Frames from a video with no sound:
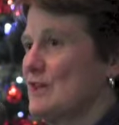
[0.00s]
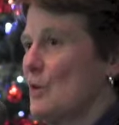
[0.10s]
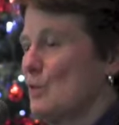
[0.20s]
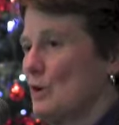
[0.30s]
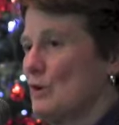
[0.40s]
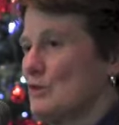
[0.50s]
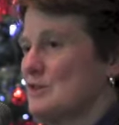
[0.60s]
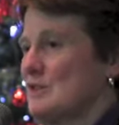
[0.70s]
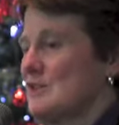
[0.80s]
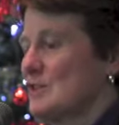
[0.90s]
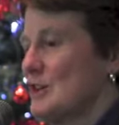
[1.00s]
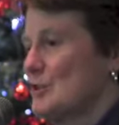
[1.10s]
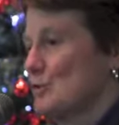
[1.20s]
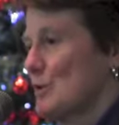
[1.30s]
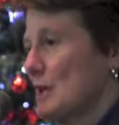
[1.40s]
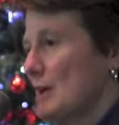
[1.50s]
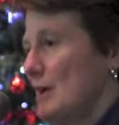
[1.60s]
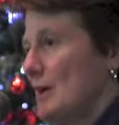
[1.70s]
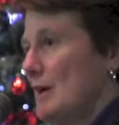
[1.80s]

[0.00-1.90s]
that workers in this country